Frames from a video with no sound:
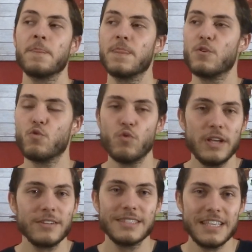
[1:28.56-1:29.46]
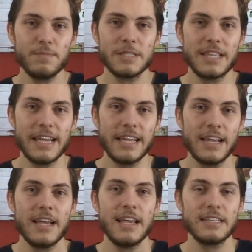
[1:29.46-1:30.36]
the real deep state
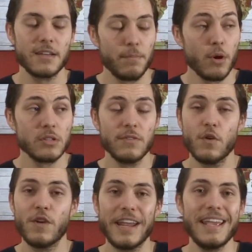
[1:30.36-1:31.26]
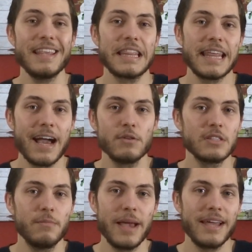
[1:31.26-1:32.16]
is composed of over
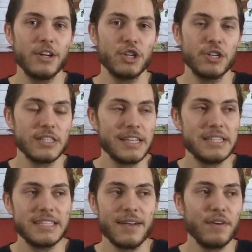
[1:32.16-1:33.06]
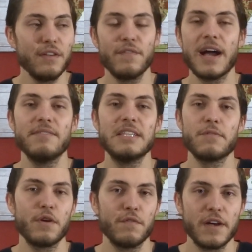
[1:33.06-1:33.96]
8,000 managers in 75
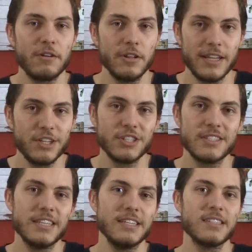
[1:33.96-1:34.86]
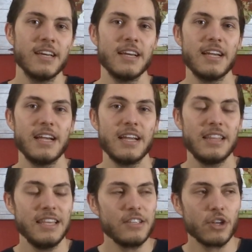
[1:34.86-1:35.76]
different federal agencies.
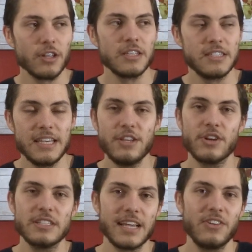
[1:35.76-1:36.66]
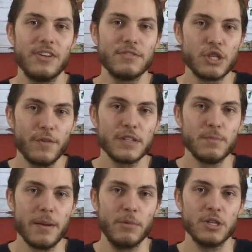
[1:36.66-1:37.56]
These are the senior executive service
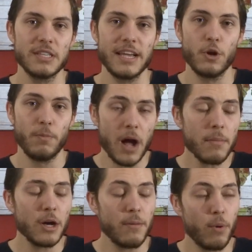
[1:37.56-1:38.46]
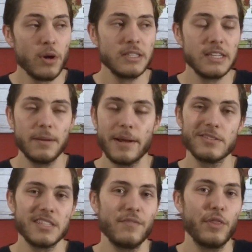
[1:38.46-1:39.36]
members, and Obama appointed
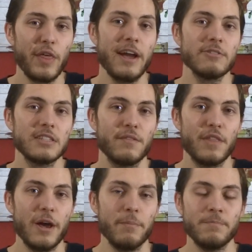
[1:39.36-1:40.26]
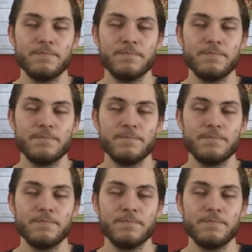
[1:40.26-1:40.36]
about 7,000 of them.